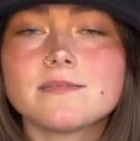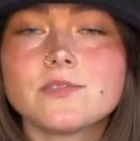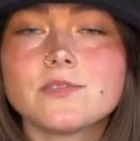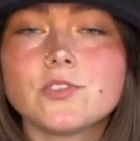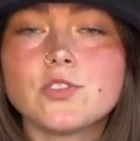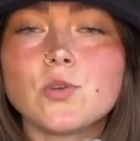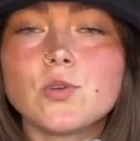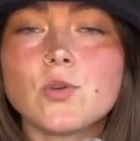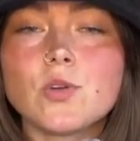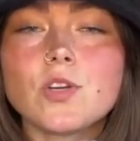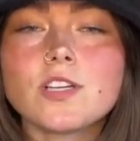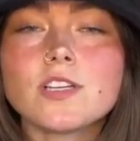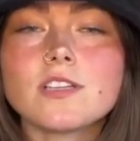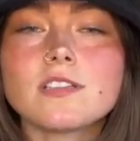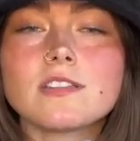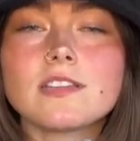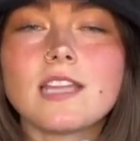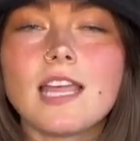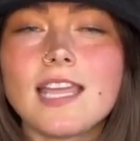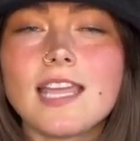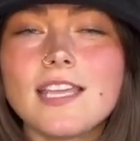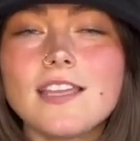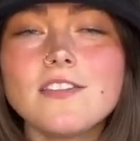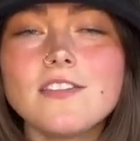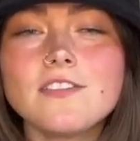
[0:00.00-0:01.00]
your
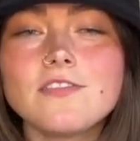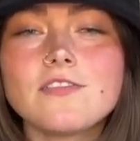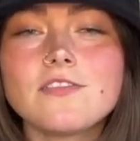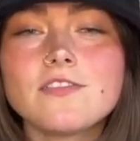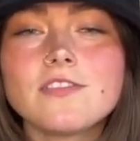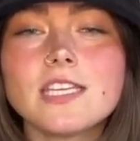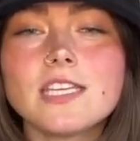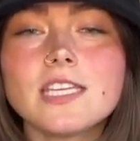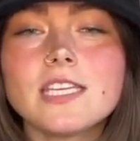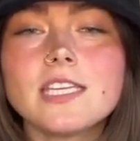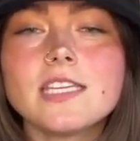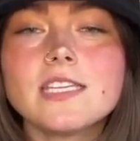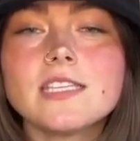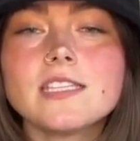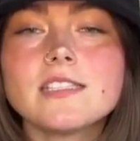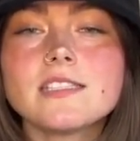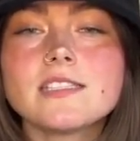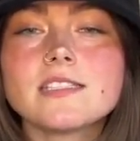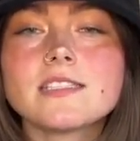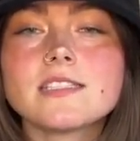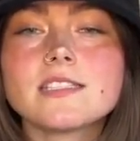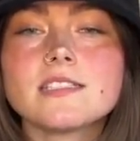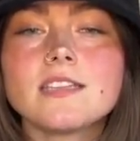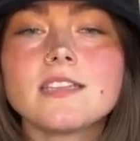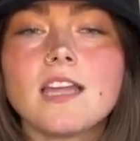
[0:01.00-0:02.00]
life
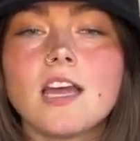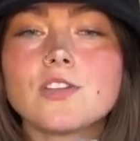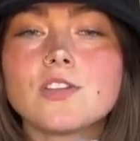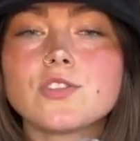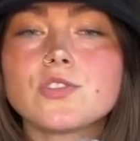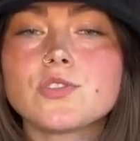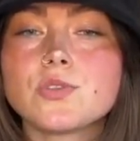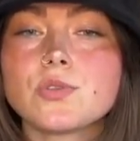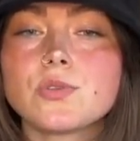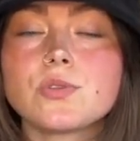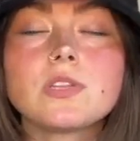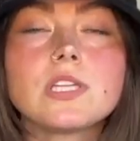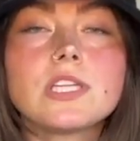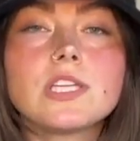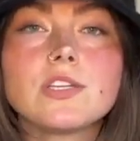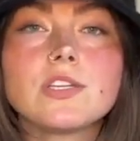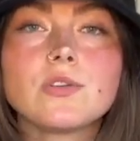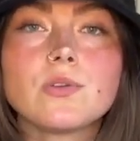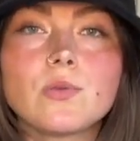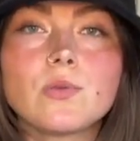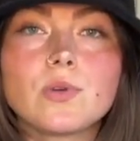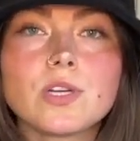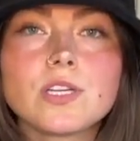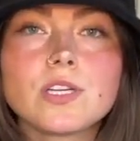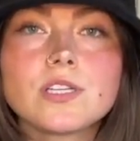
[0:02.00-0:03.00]
is not truly
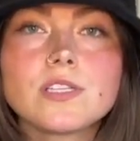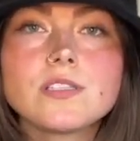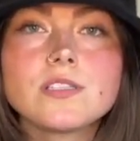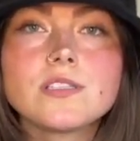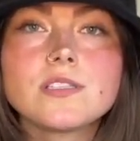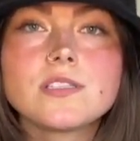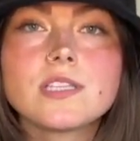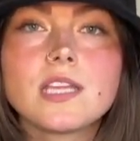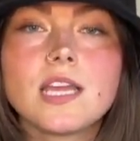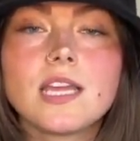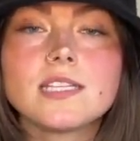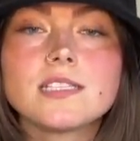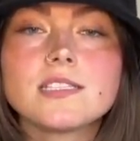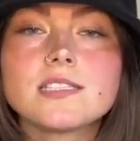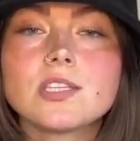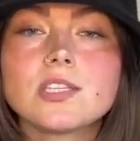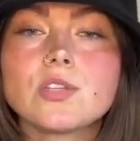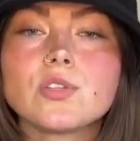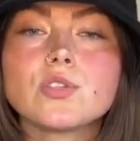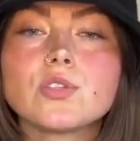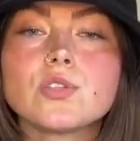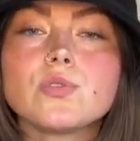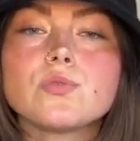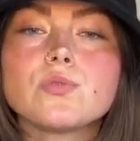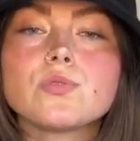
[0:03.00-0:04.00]
yours
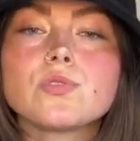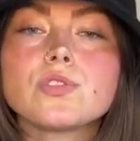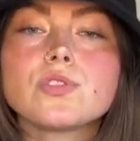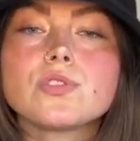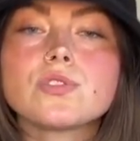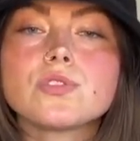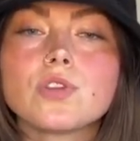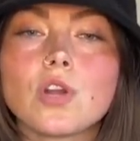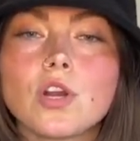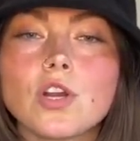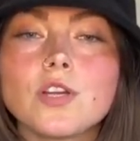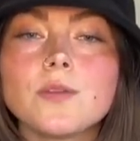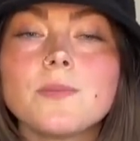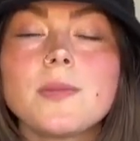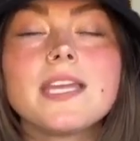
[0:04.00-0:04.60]
until you start